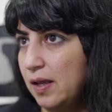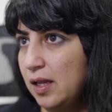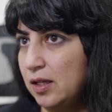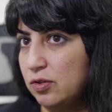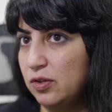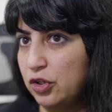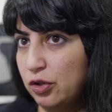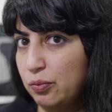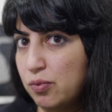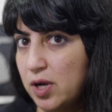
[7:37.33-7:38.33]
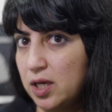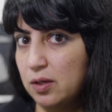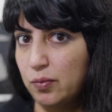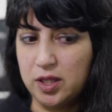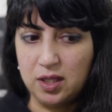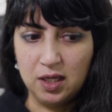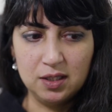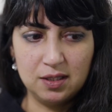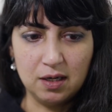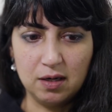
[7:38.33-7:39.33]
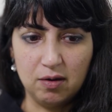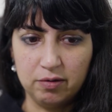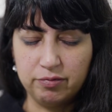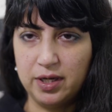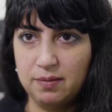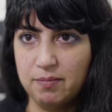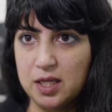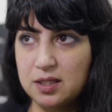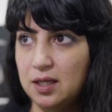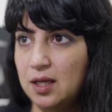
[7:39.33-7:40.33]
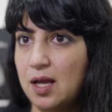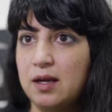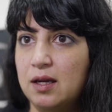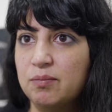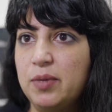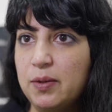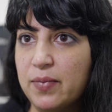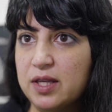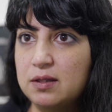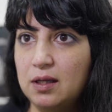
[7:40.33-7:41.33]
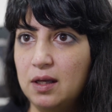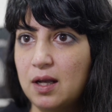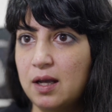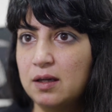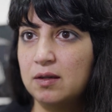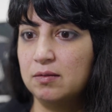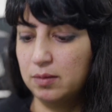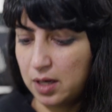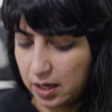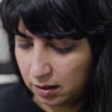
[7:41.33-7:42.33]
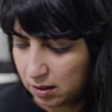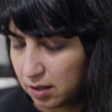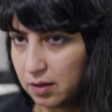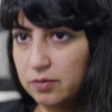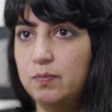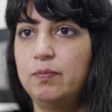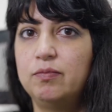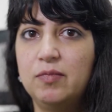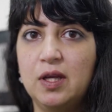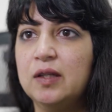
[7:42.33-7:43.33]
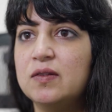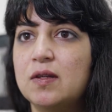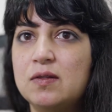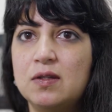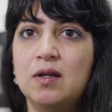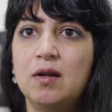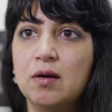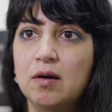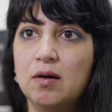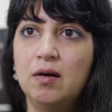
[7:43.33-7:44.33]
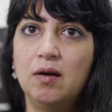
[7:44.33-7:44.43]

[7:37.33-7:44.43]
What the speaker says: It's good when things are already messy. I can be messy. I can like exist here